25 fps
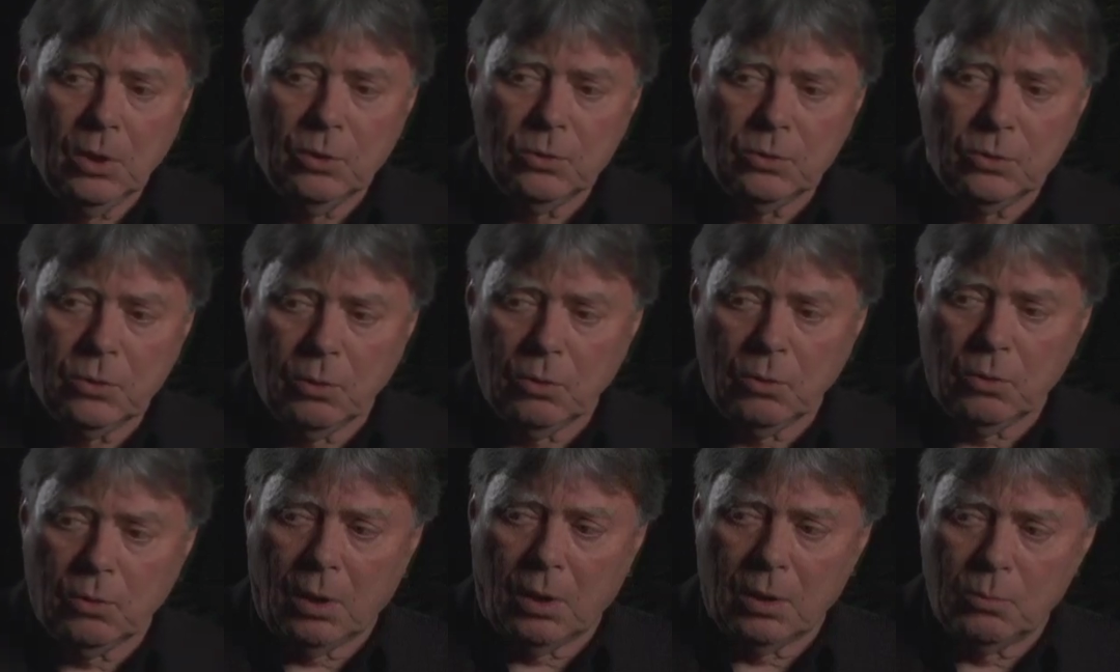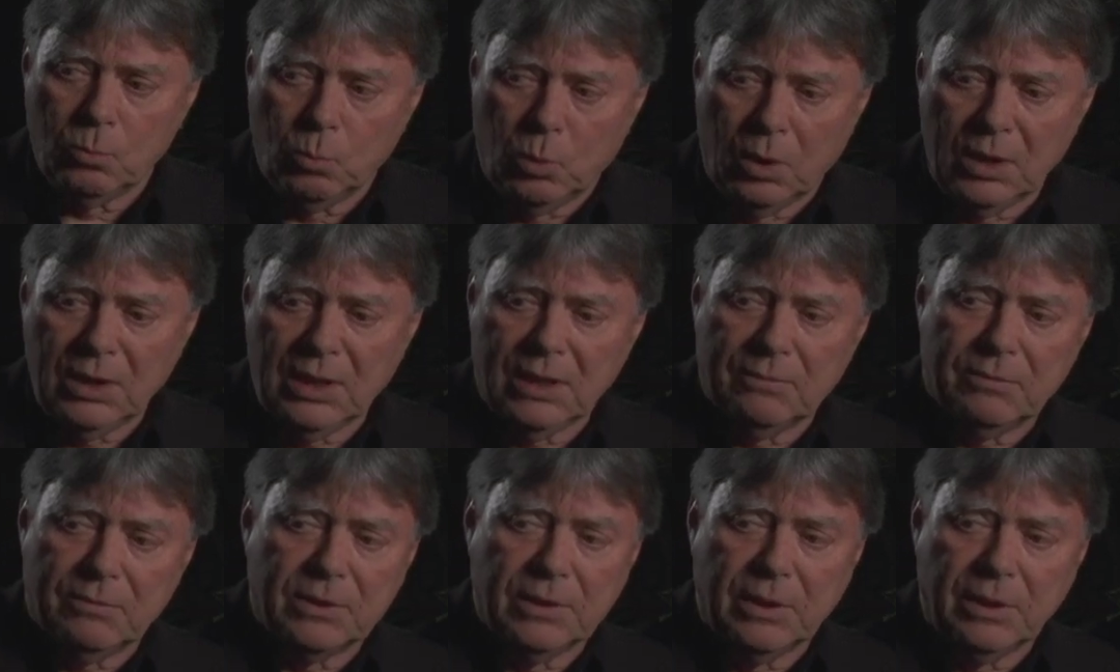So on one
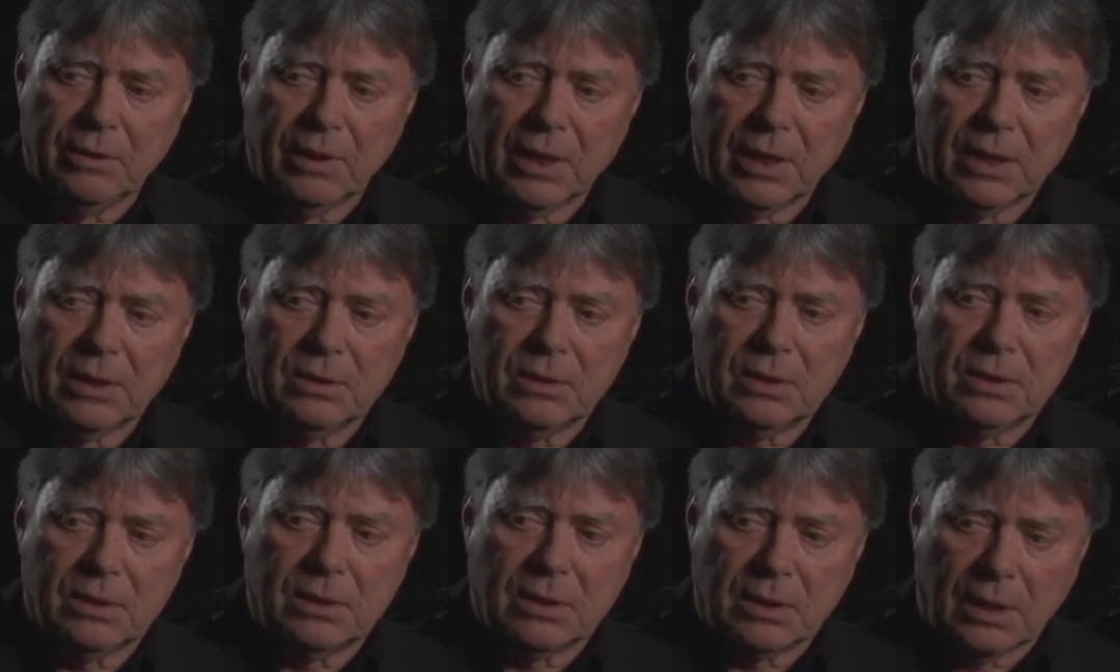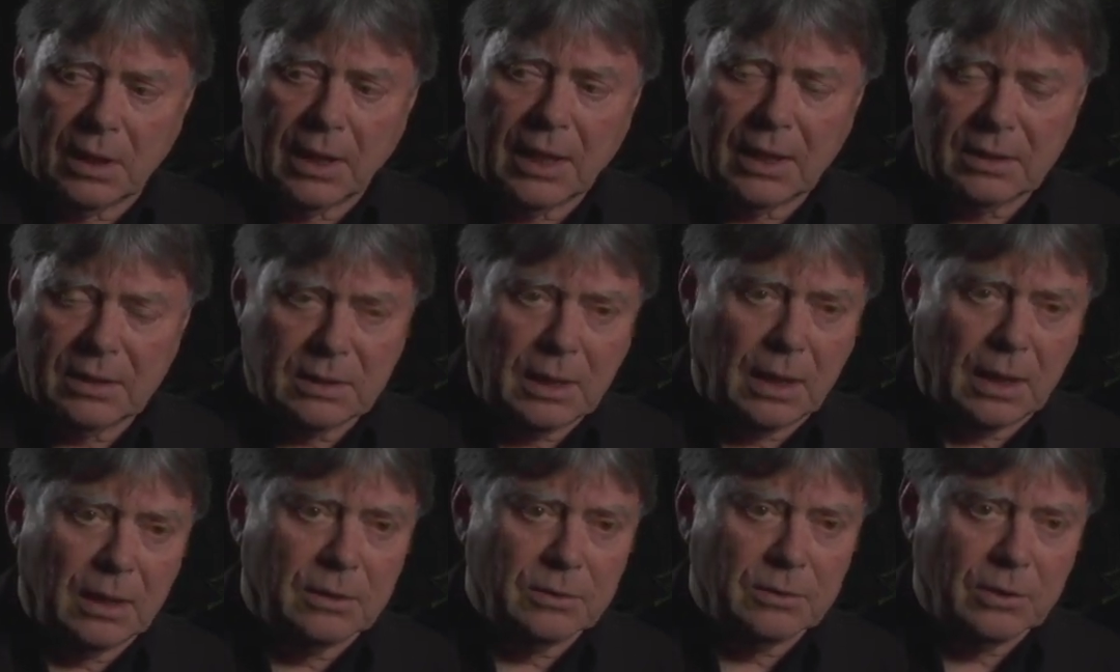level, they're ex
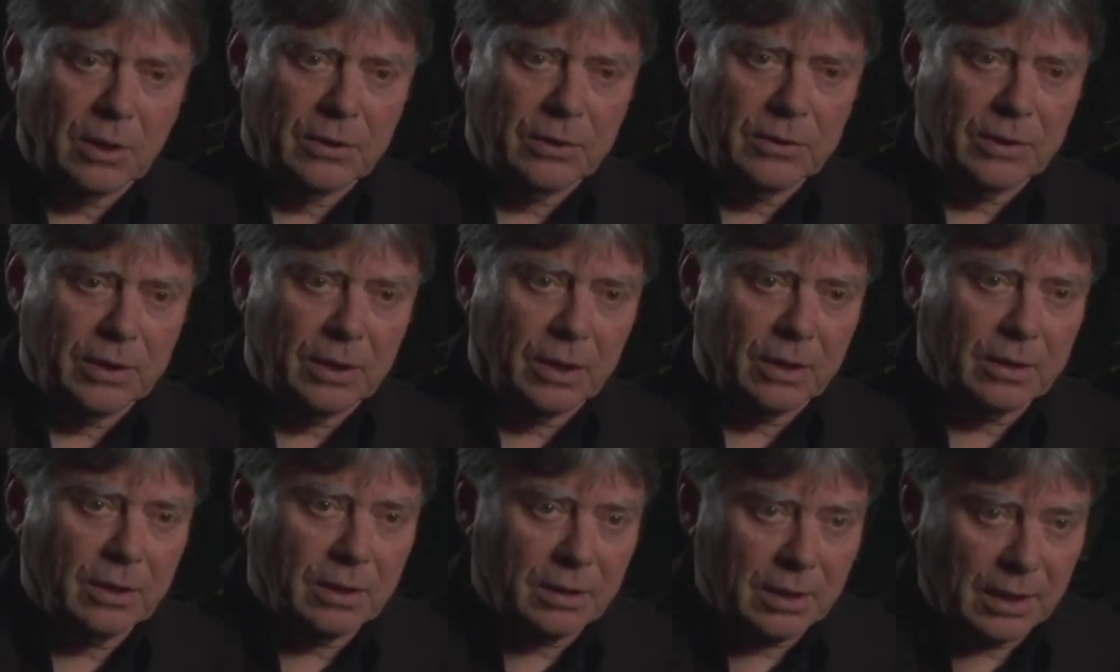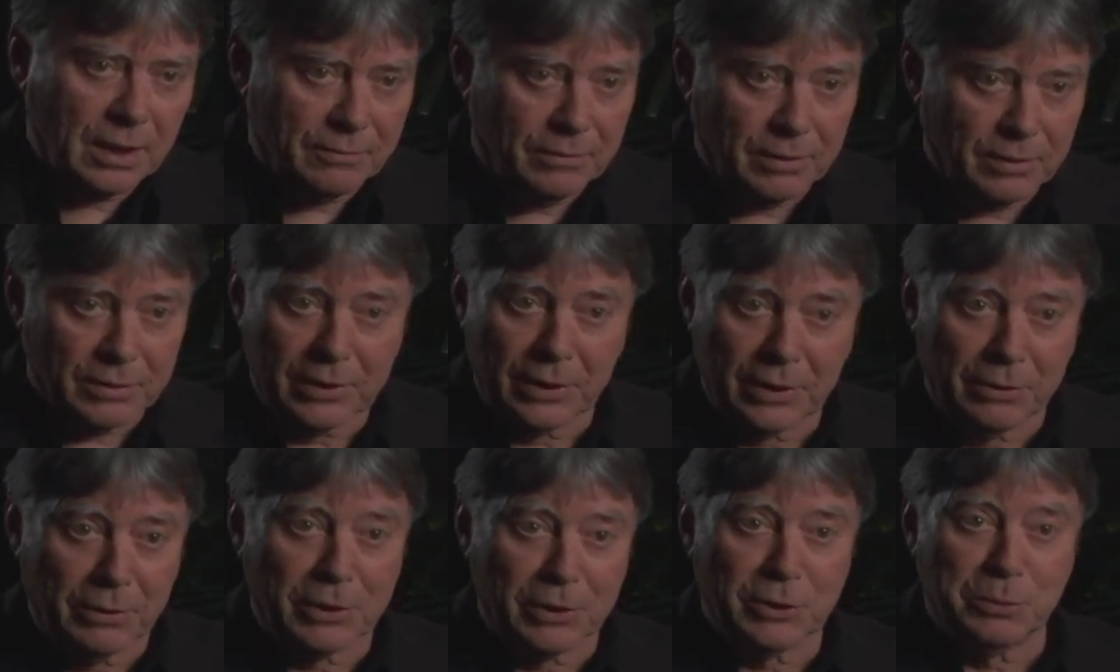exiled. On the other level,
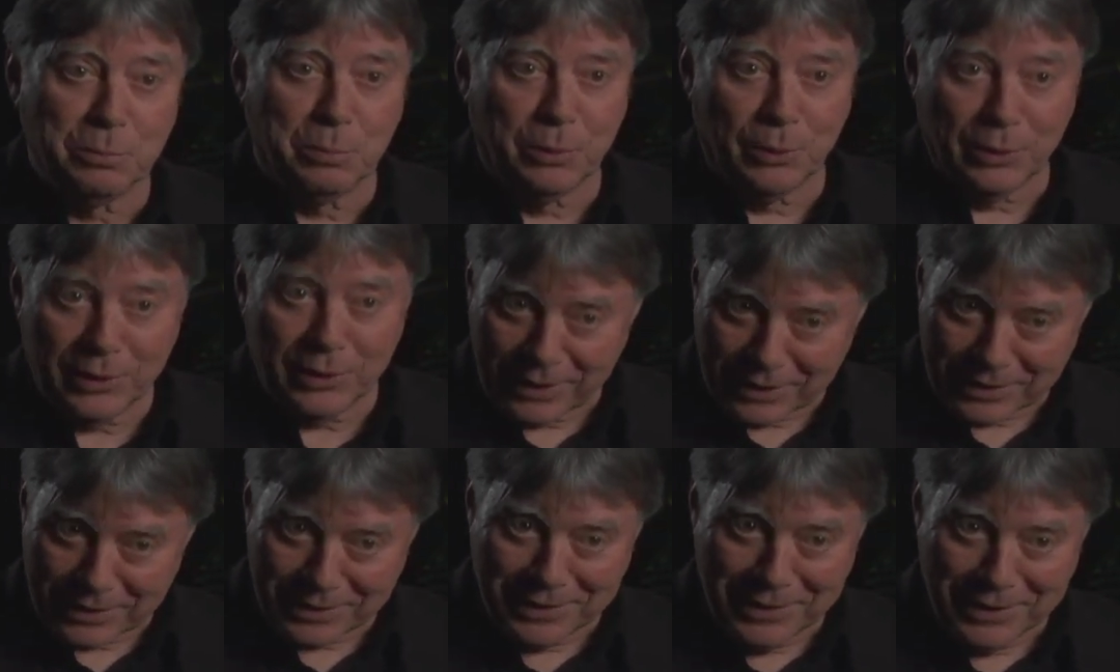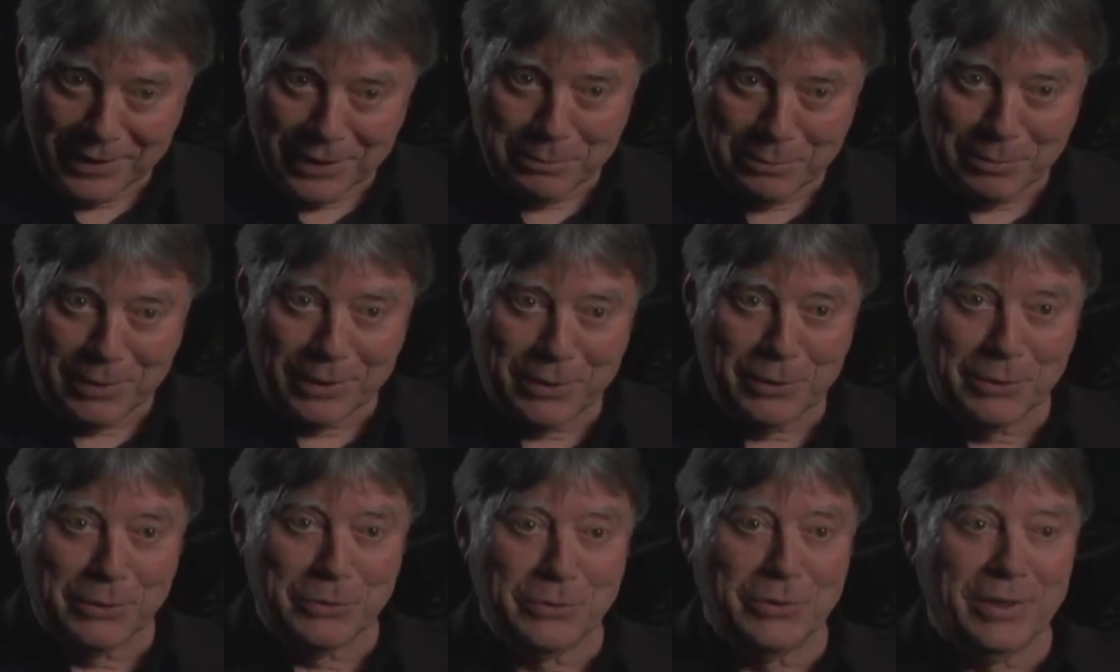they're exploited
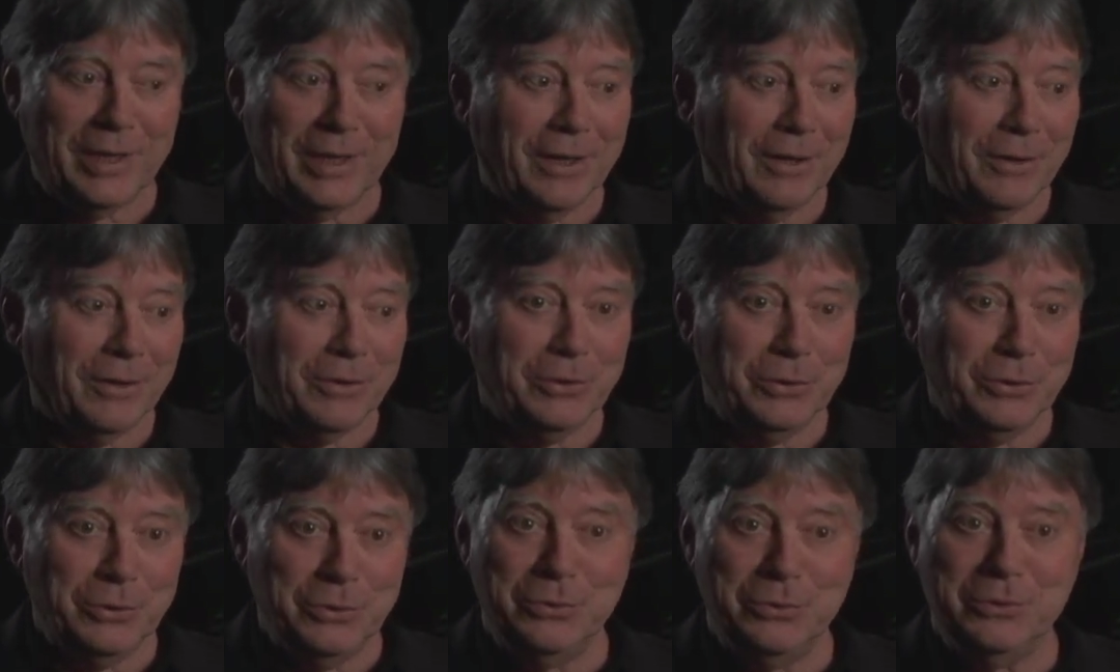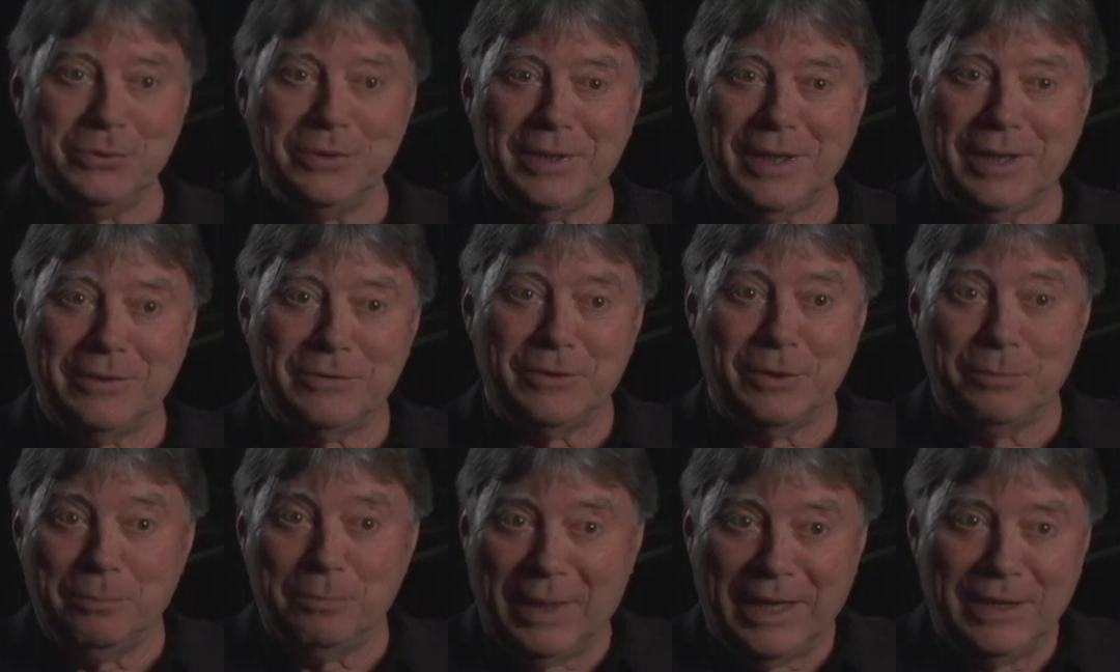because they are used as
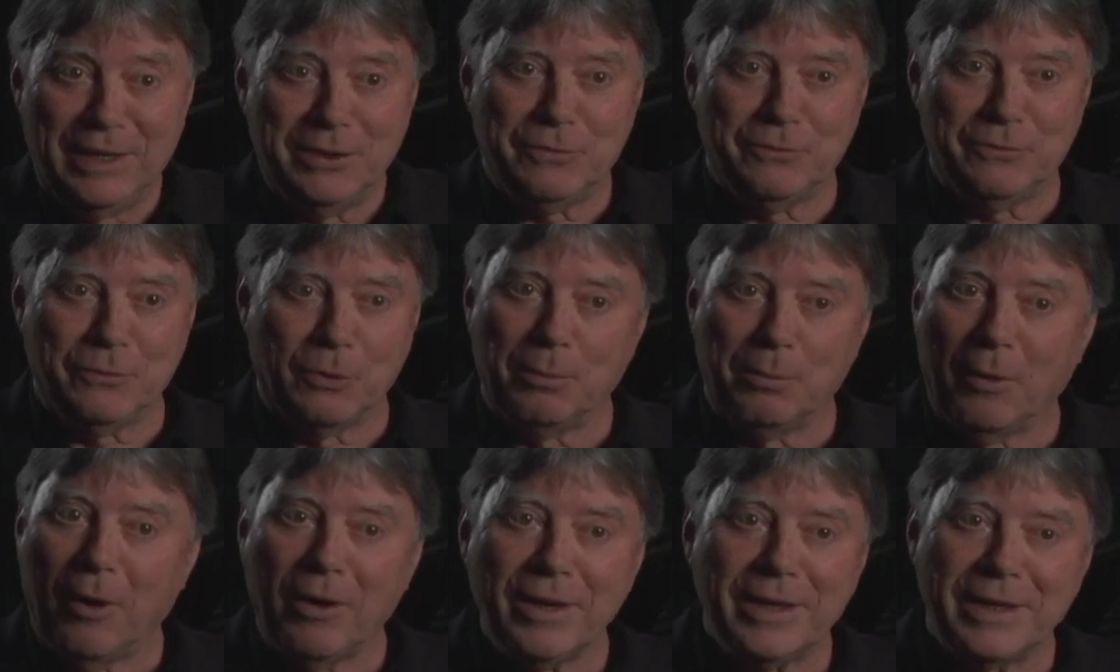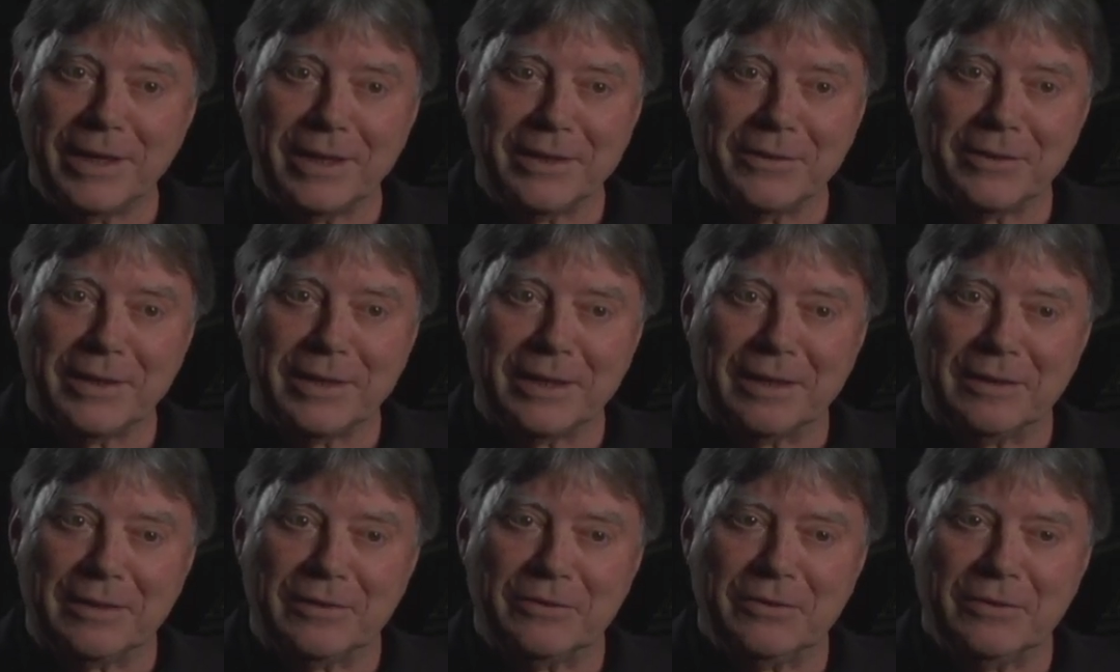the base for marketing
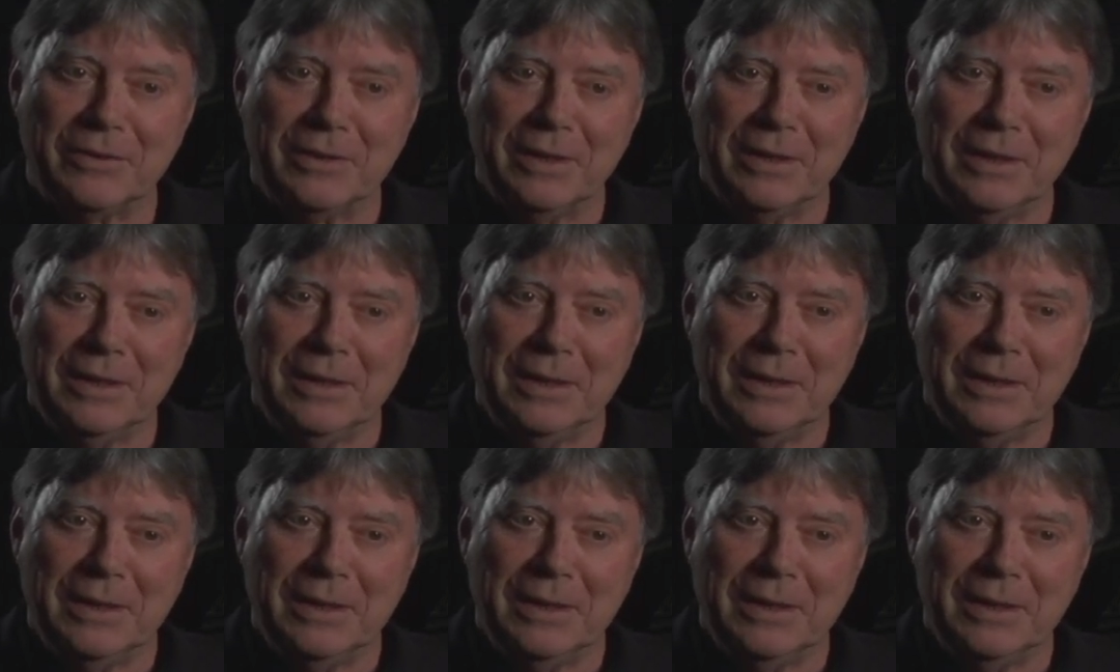things.